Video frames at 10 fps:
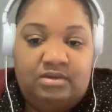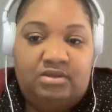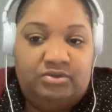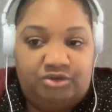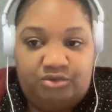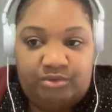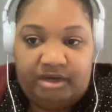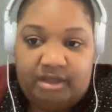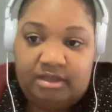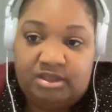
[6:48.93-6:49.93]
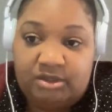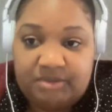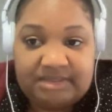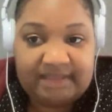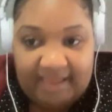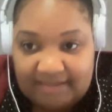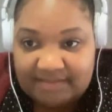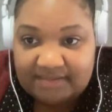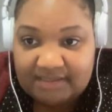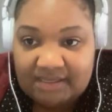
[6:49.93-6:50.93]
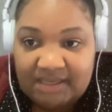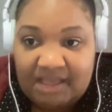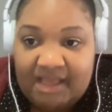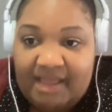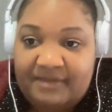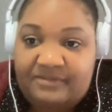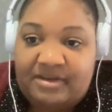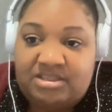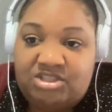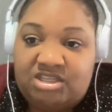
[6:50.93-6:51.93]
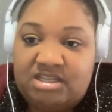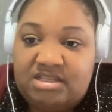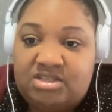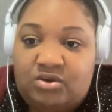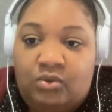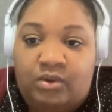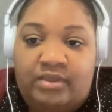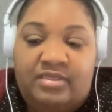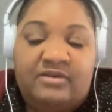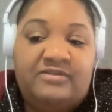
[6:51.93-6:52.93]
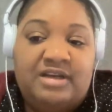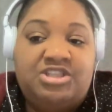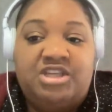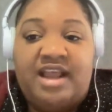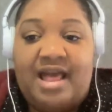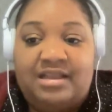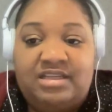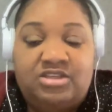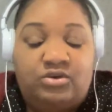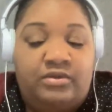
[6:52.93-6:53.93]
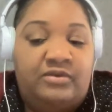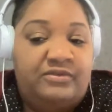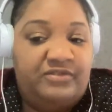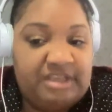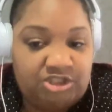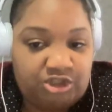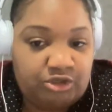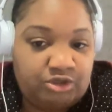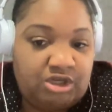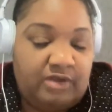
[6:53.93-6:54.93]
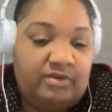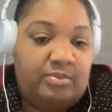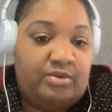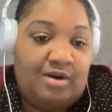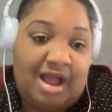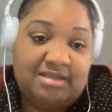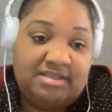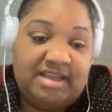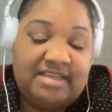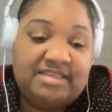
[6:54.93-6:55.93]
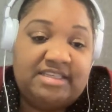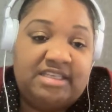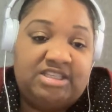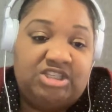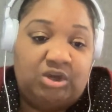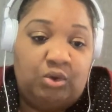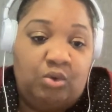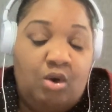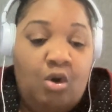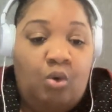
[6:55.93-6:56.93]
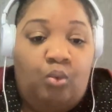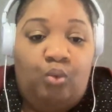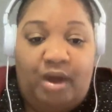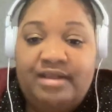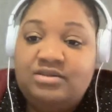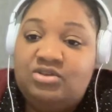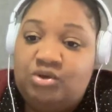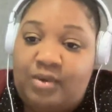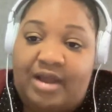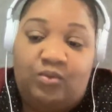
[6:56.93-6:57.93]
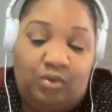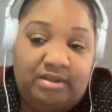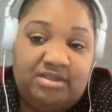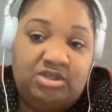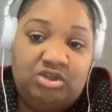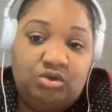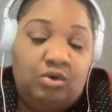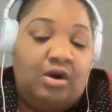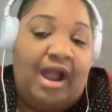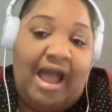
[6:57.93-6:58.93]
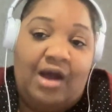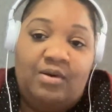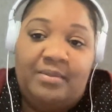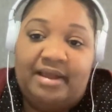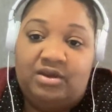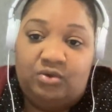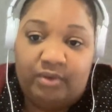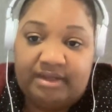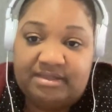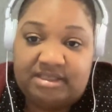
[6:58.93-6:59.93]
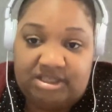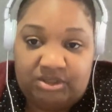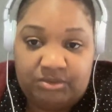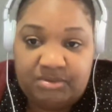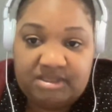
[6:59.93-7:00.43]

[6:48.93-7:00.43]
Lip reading: User story. Use case. It functions on the functionalities or the features of a process. So, what do I want to do, or how am I going to use